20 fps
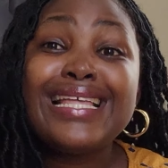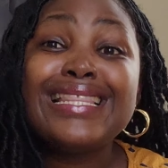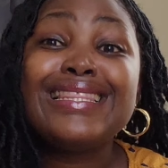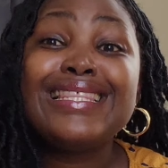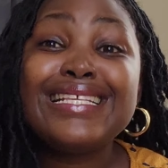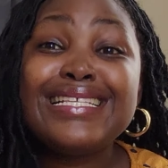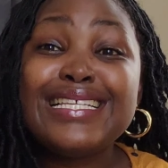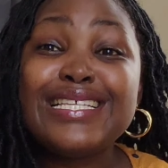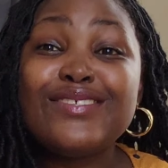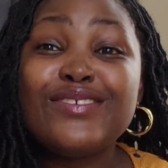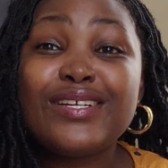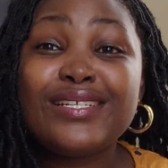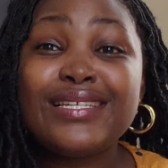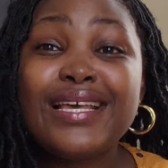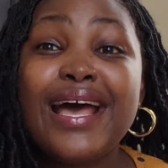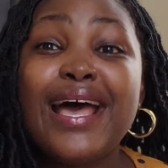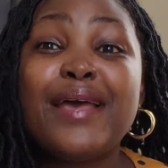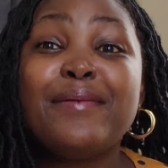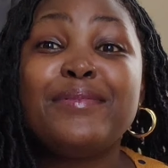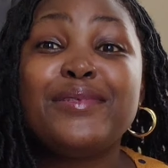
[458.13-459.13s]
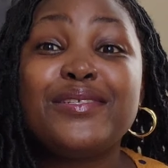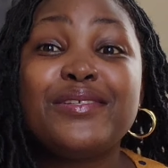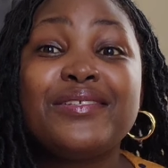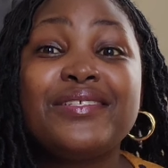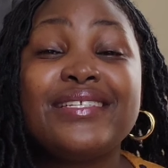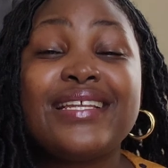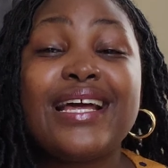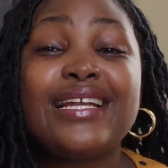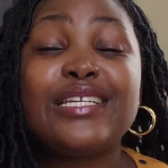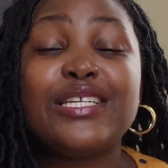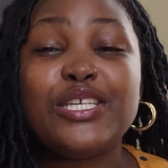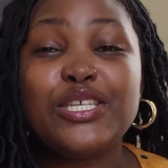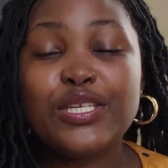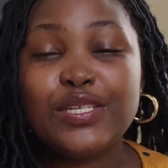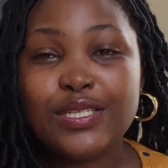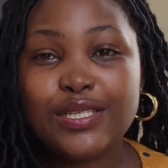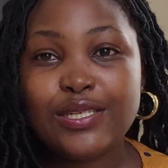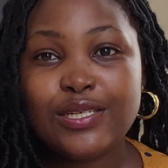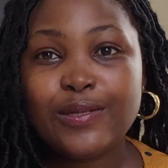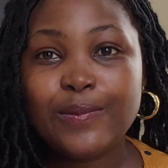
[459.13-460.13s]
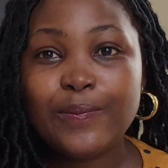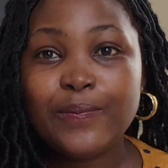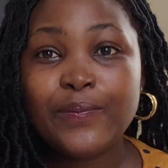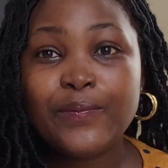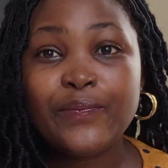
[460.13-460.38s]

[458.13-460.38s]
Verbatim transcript: this is your time to start YouTube.